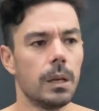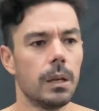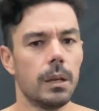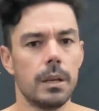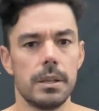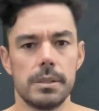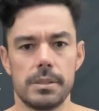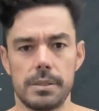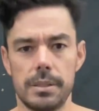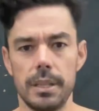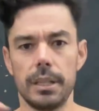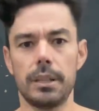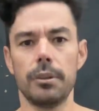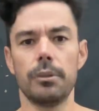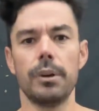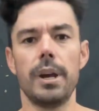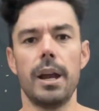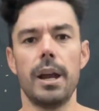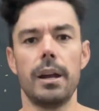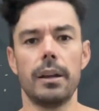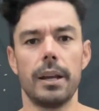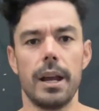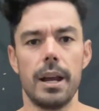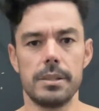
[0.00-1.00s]
stick
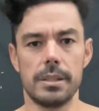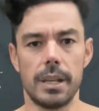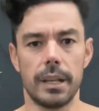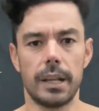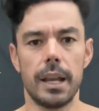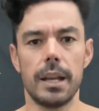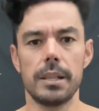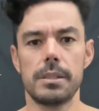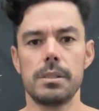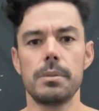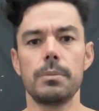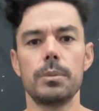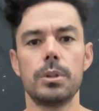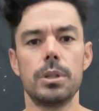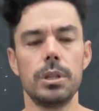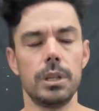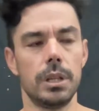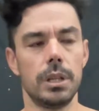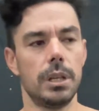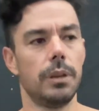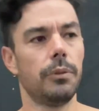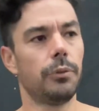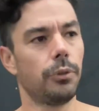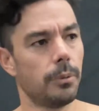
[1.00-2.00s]
around, guys. I got some good
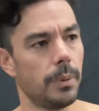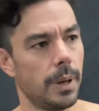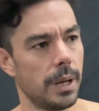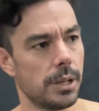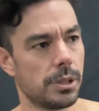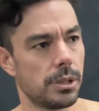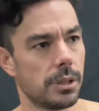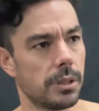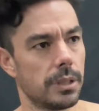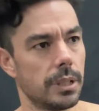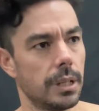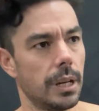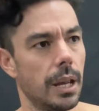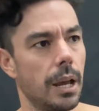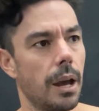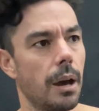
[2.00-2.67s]
information today.